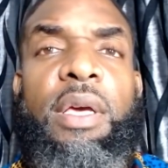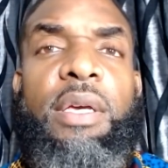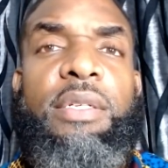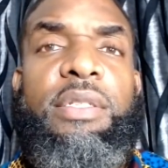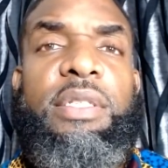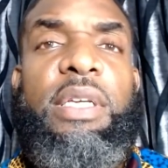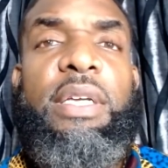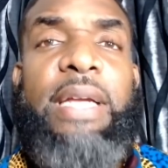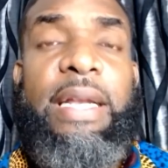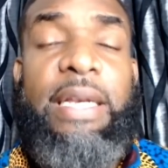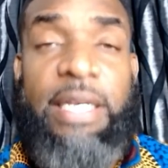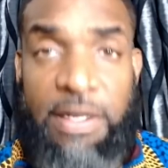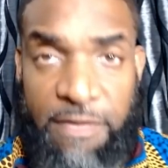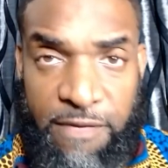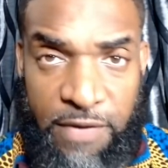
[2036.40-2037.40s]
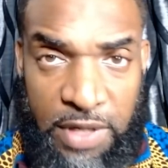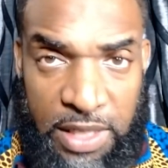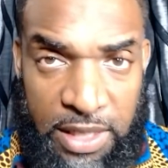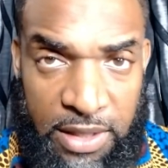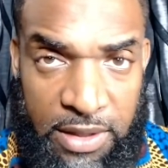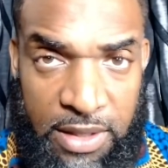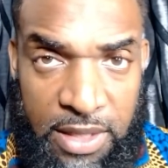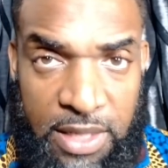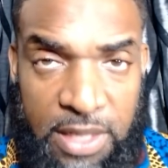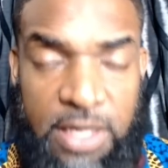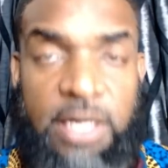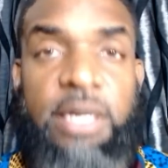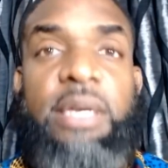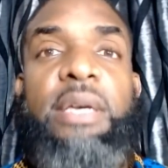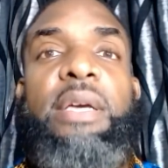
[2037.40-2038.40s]
is seeing that differently.
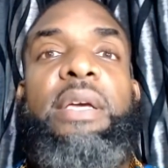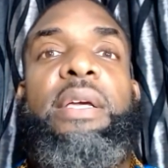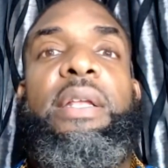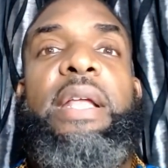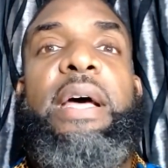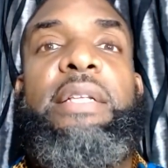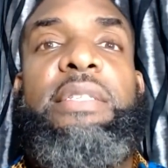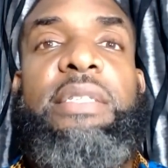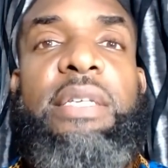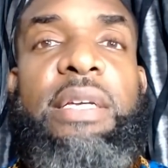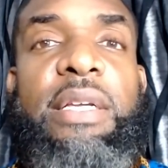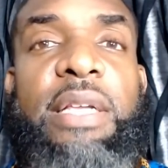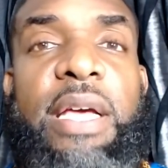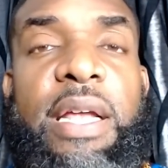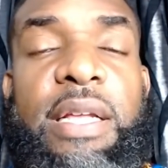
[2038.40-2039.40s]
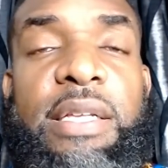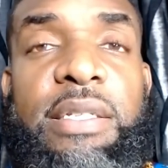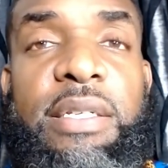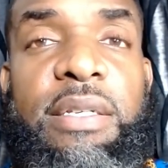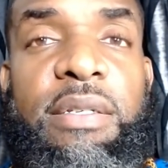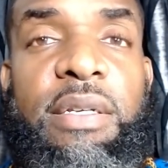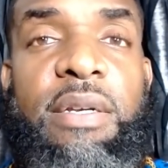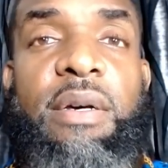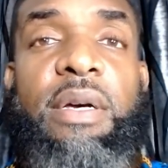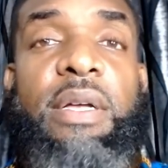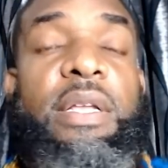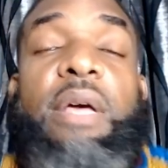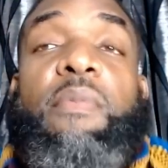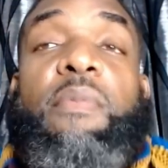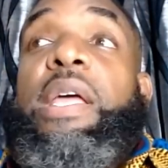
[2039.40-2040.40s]
And not seeing that as,
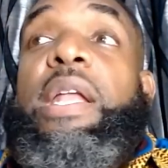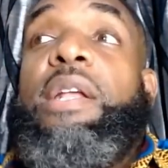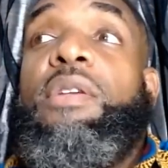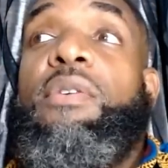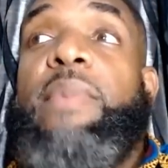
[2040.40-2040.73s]
what can I